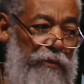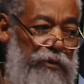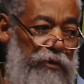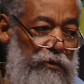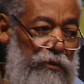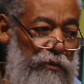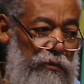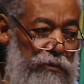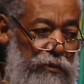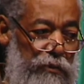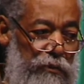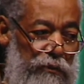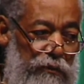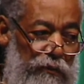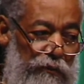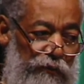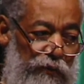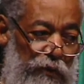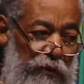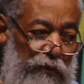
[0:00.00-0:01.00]

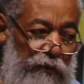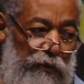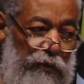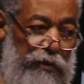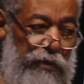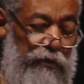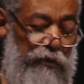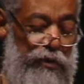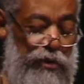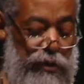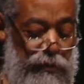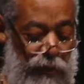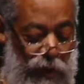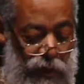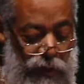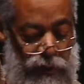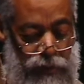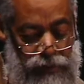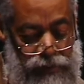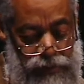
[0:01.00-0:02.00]
the
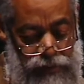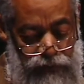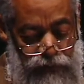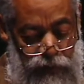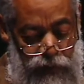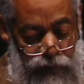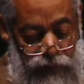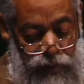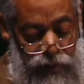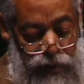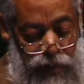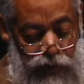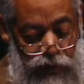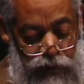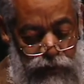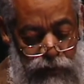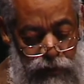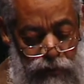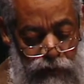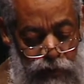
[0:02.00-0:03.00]
response, for the
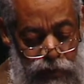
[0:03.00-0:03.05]
national